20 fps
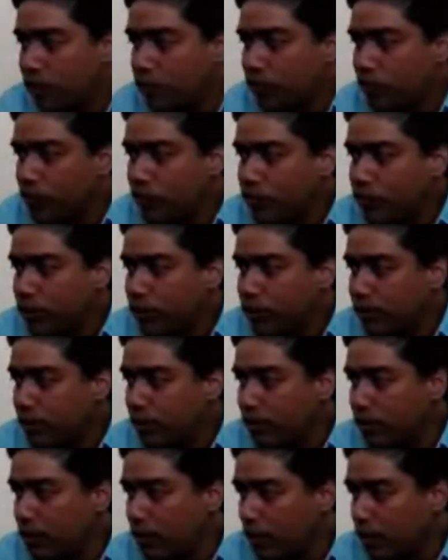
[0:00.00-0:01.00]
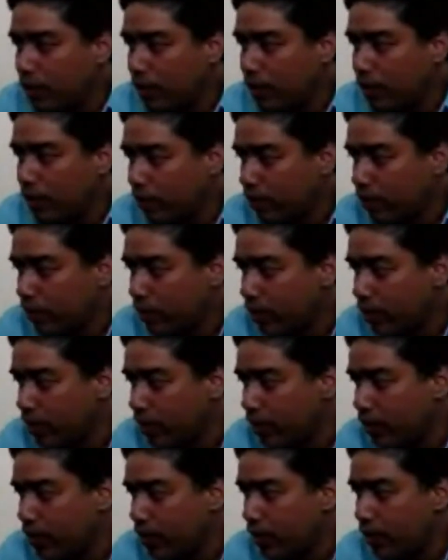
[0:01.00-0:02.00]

Chetan Kapoor wants to know